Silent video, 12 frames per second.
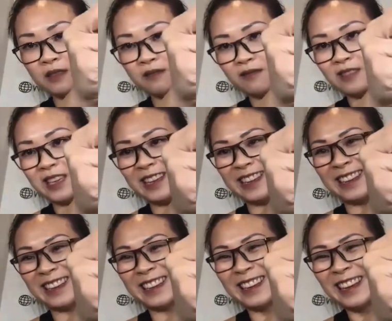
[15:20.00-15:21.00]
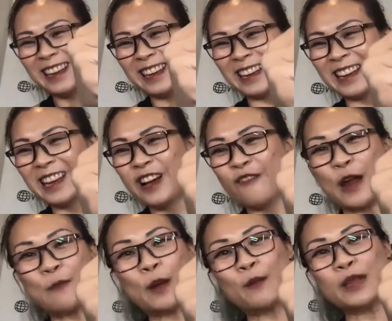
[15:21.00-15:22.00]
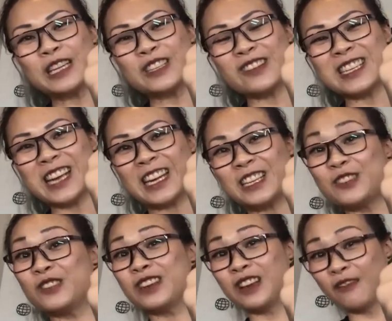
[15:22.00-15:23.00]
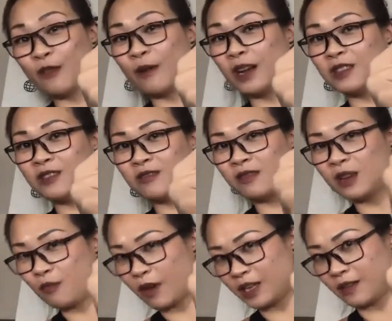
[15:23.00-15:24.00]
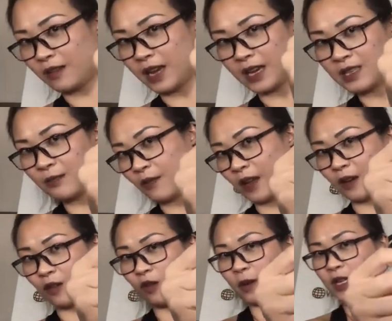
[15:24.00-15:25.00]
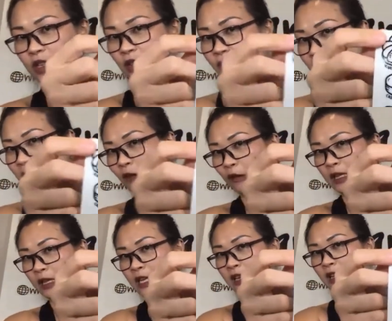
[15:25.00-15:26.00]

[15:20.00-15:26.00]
Very popular during Chinese New Year if you want to impress your guests with like a whole bunch of like locally